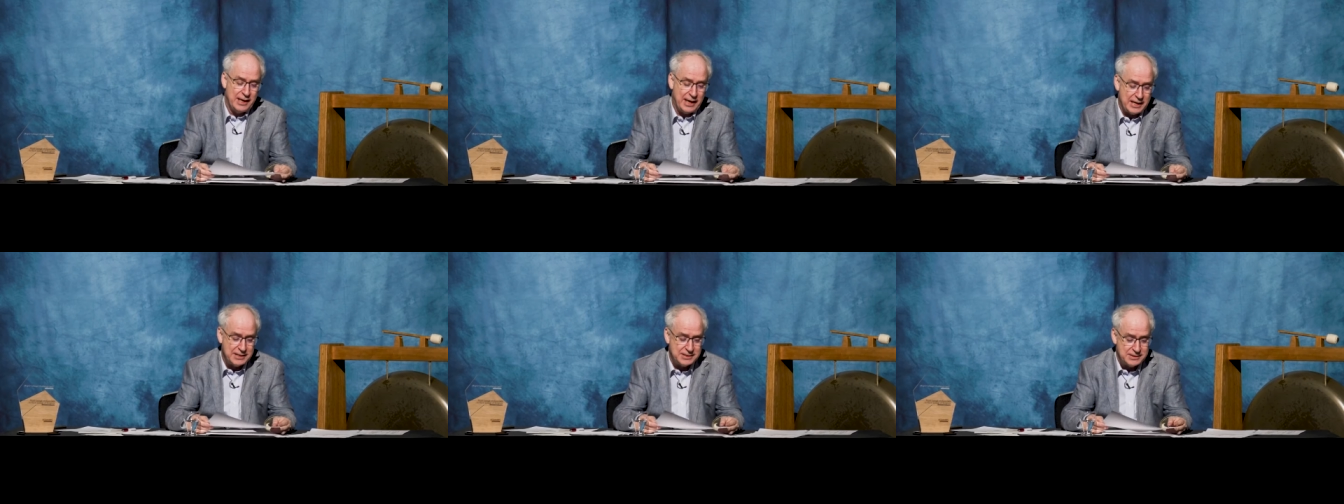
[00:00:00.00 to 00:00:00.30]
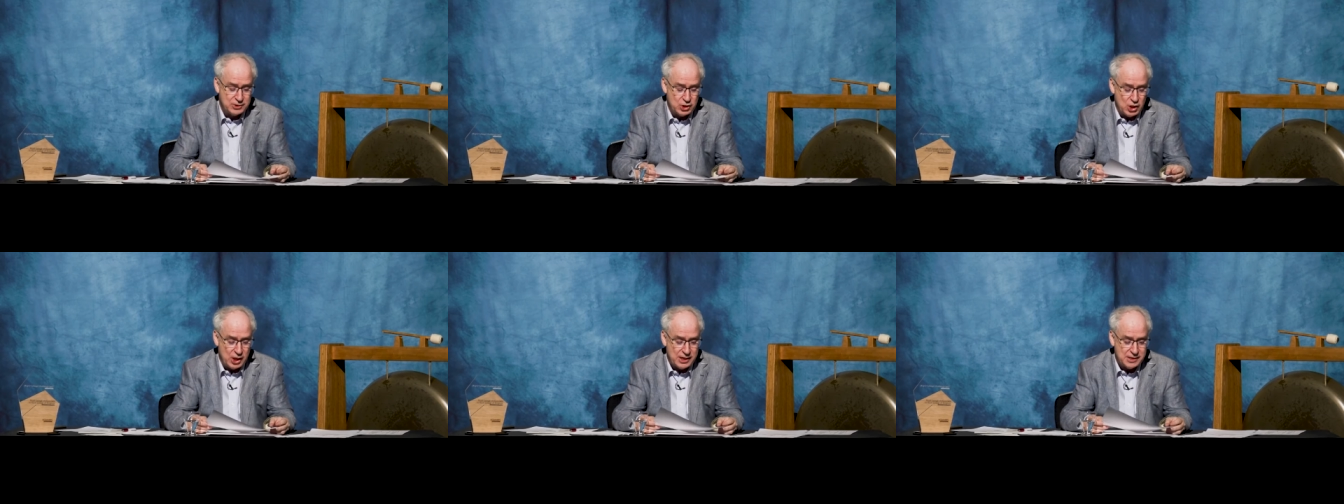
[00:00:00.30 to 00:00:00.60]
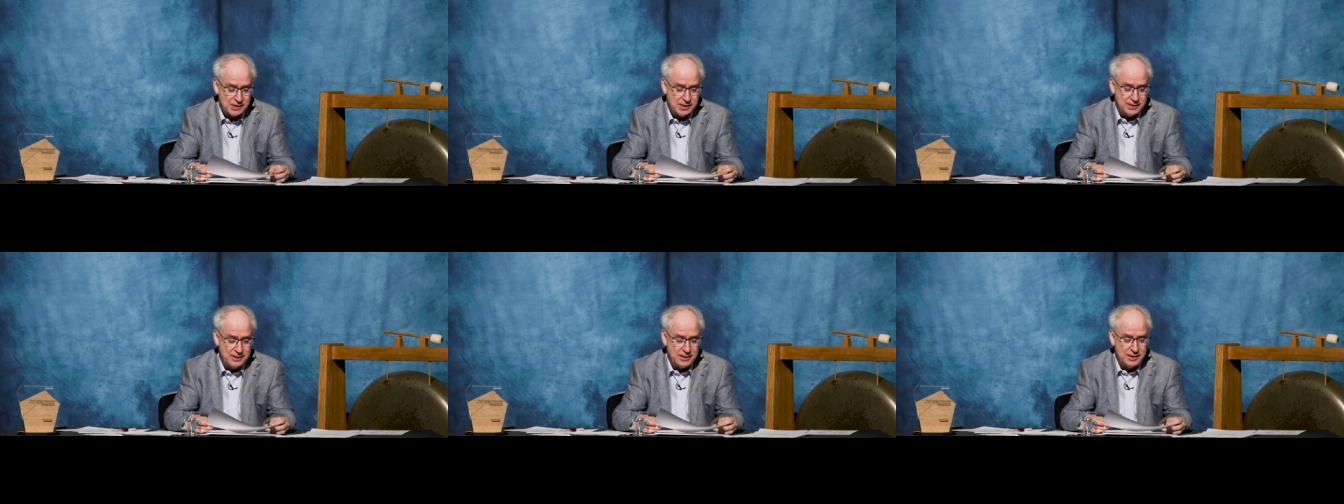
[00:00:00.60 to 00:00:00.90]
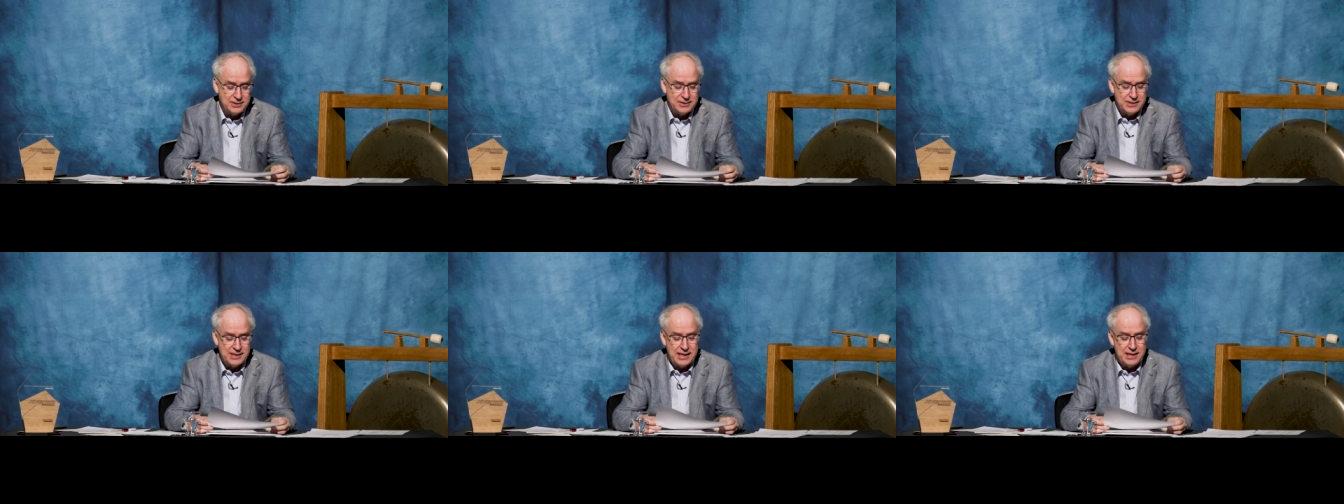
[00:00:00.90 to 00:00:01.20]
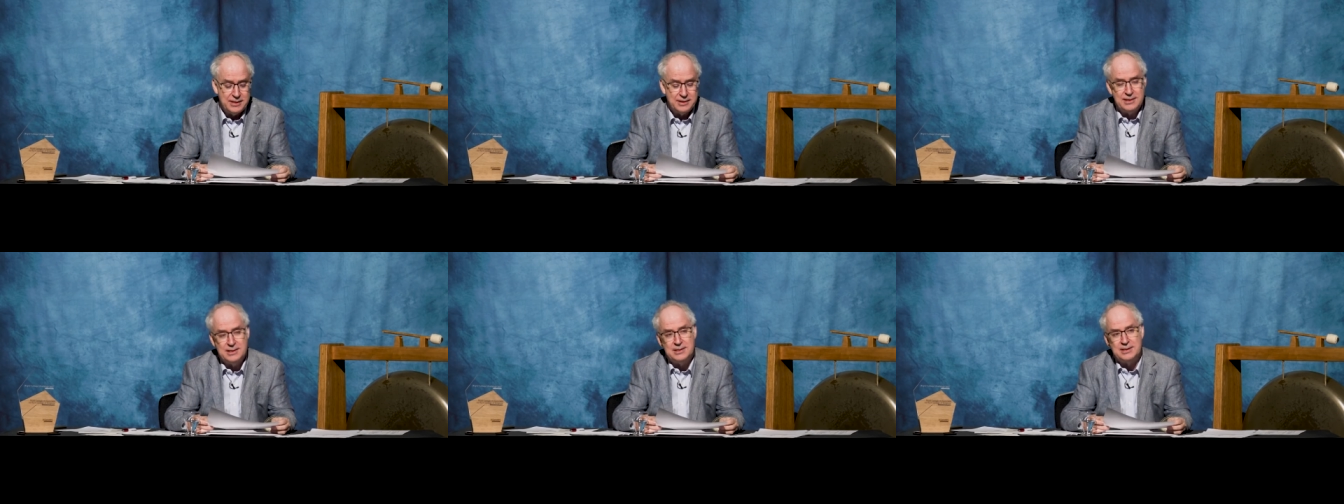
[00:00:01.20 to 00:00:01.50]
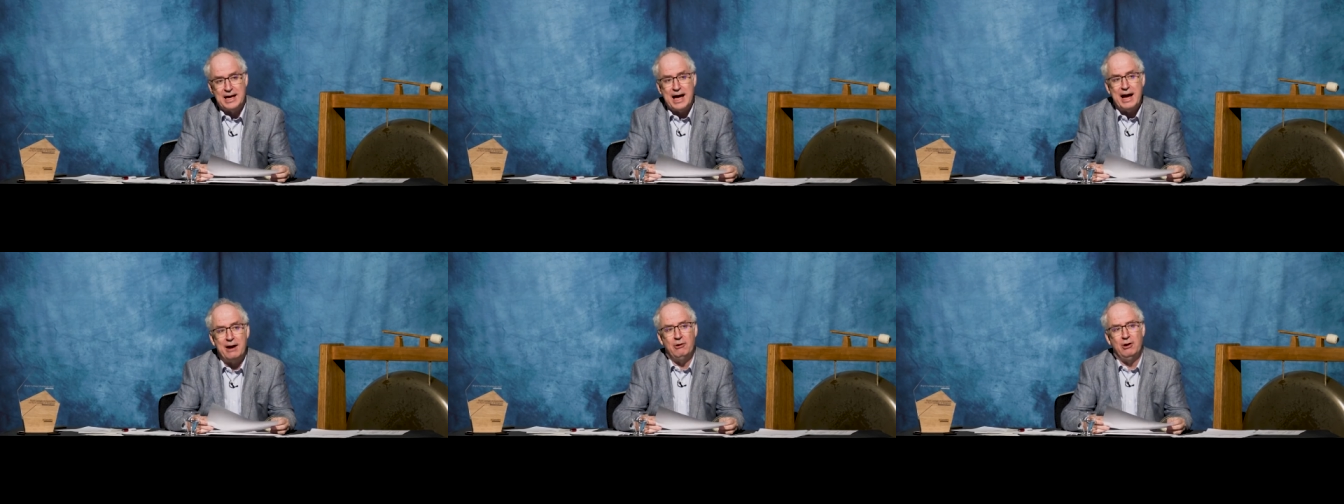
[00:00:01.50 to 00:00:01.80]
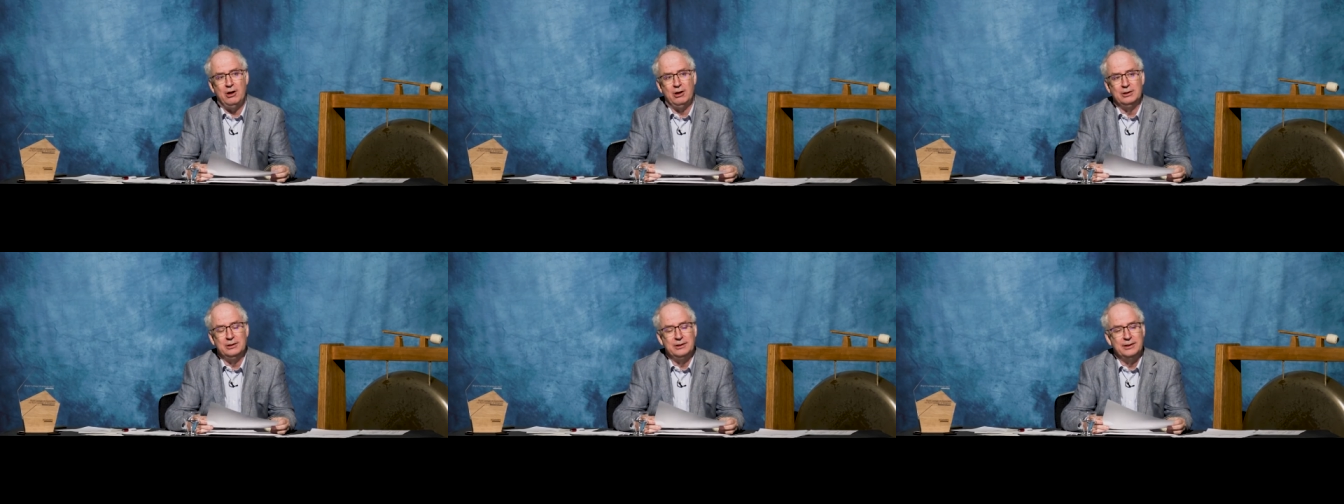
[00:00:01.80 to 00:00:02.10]
It's Charles XIII is
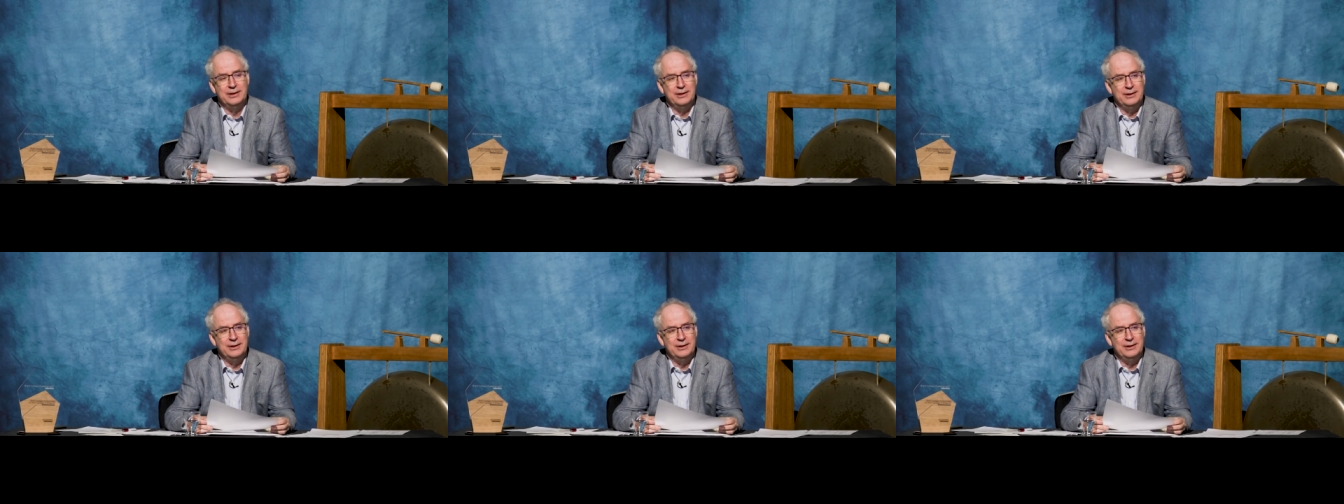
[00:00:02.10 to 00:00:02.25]
Carol